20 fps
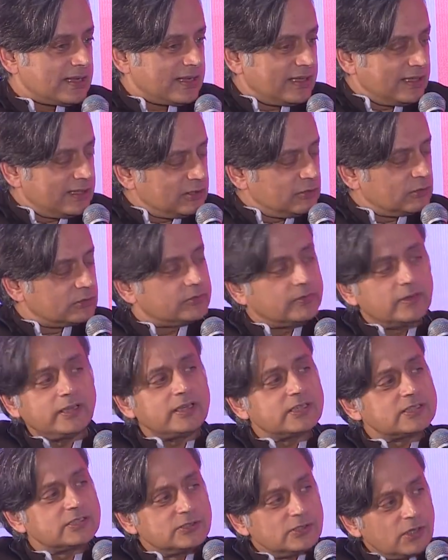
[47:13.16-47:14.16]

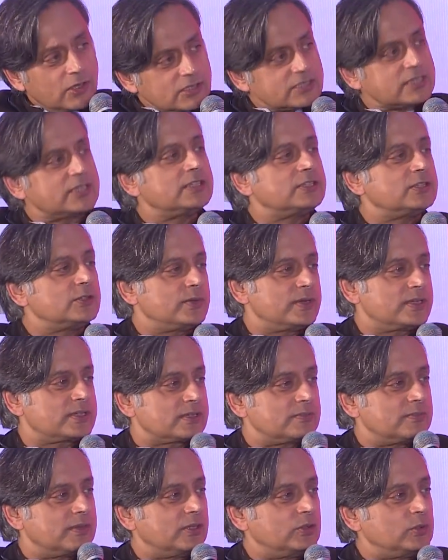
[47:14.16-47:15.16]
Hindutva is not
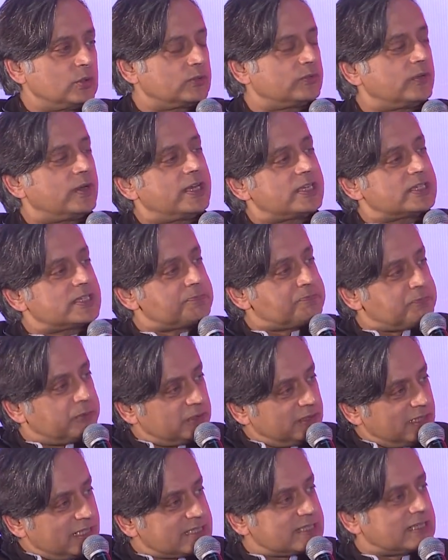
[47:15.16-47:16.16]
Hinduism. Hindutva is a
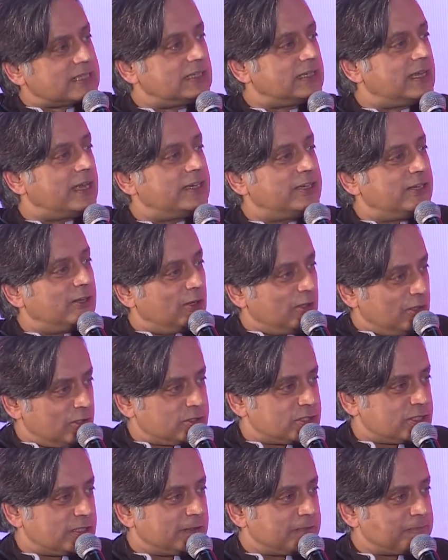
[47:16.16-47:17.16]
political
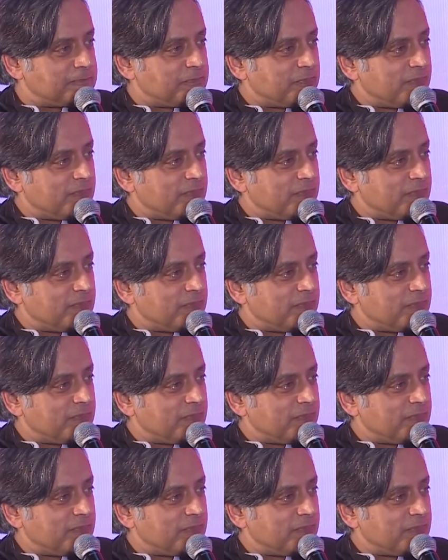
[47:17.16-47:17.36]
ideology.